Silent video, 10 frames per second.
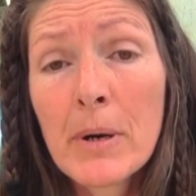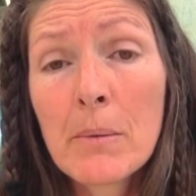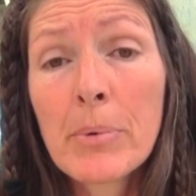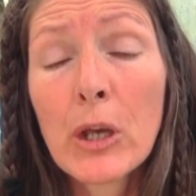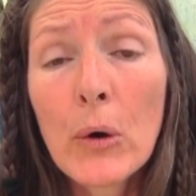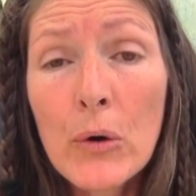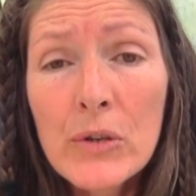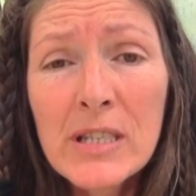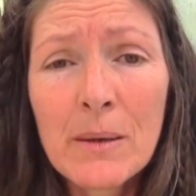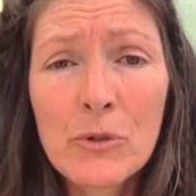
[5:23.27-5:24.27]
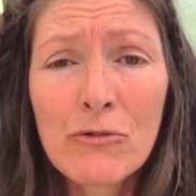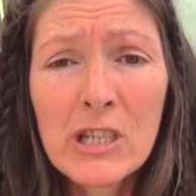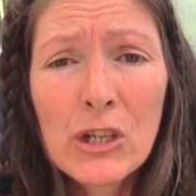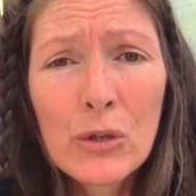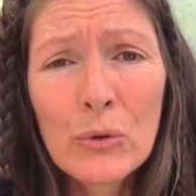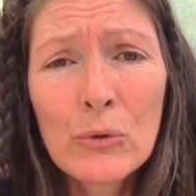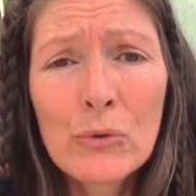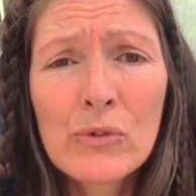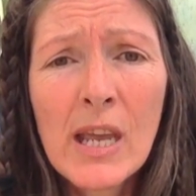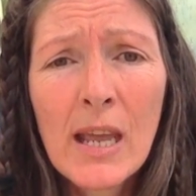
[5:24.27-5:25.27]
But because he was
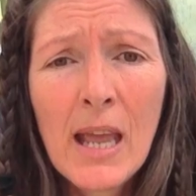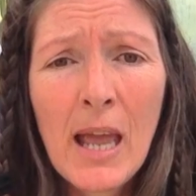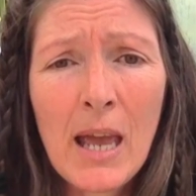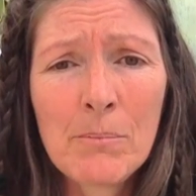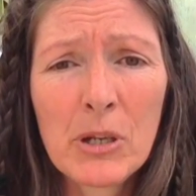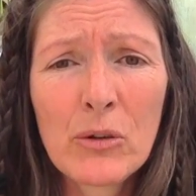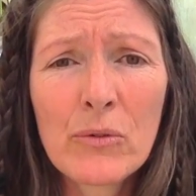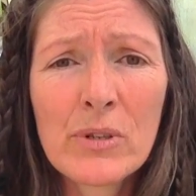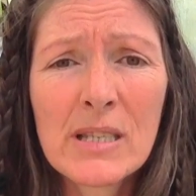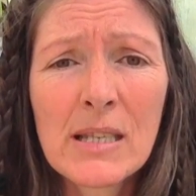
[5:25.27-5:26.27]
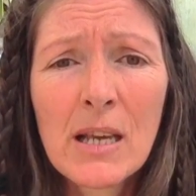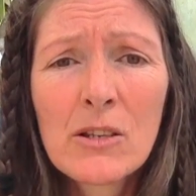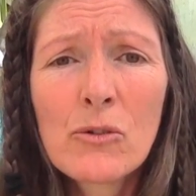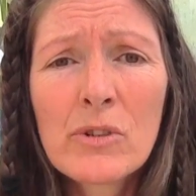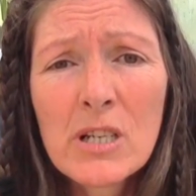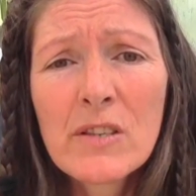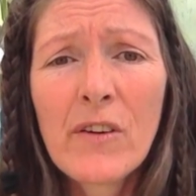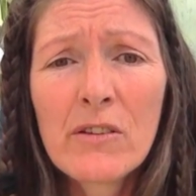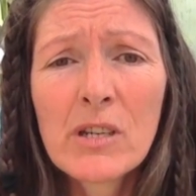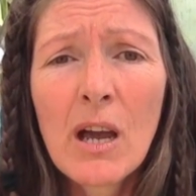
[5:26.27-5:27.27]
ridiculed and because doctors
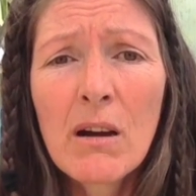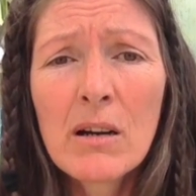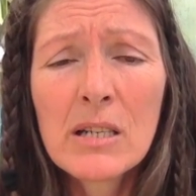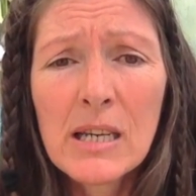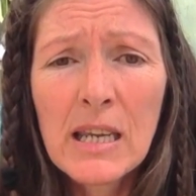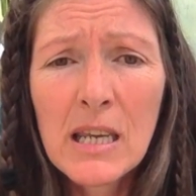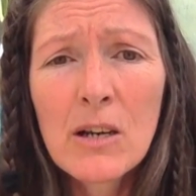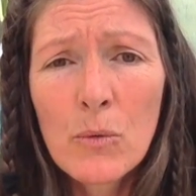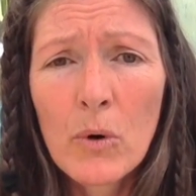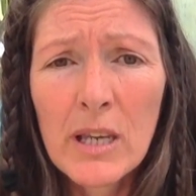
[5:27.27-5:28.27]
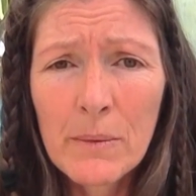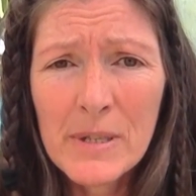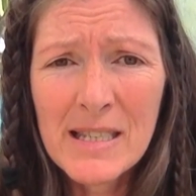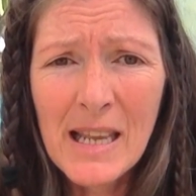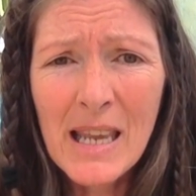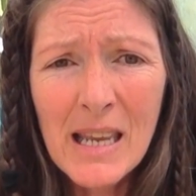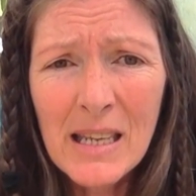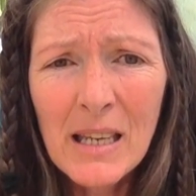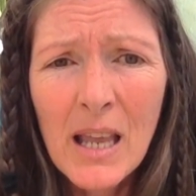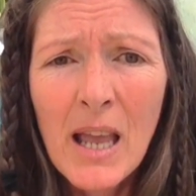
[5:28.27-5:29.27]
found it hard to hear what he was saying,